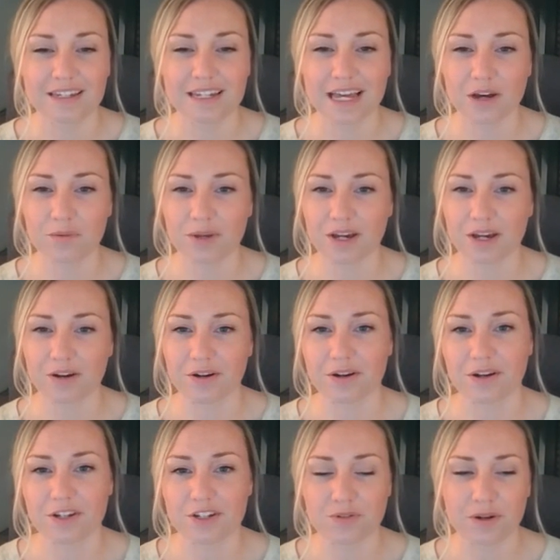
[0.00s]
Now we are
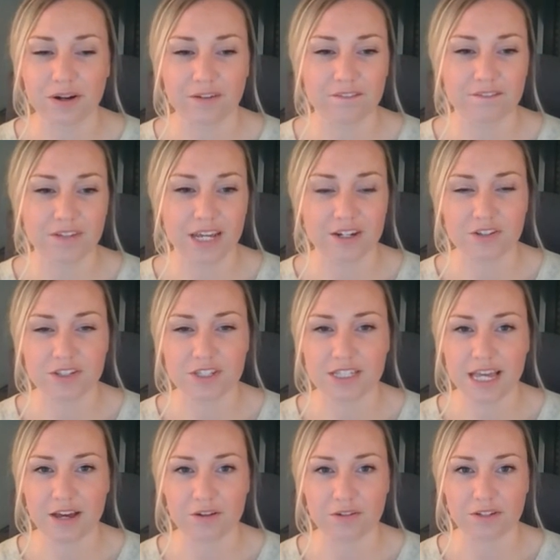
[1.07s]
on to our final
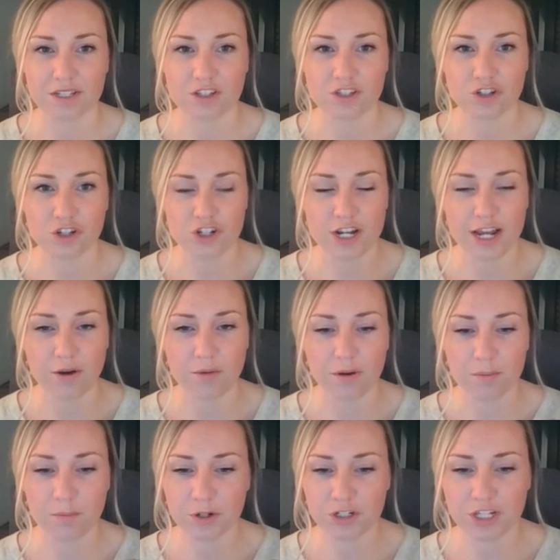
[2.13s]
sound. Let's stretch it out
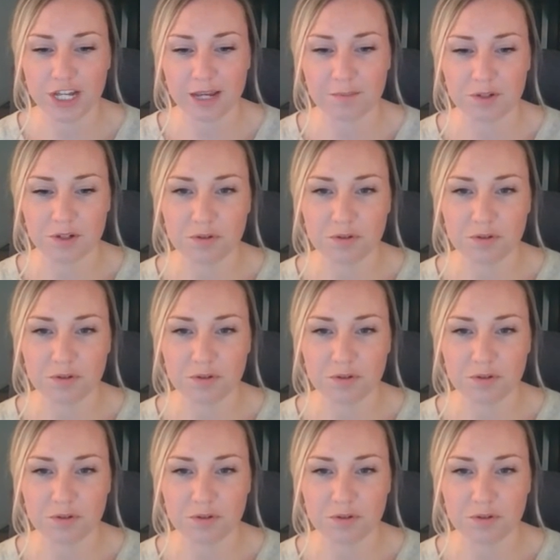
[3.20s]
one more time.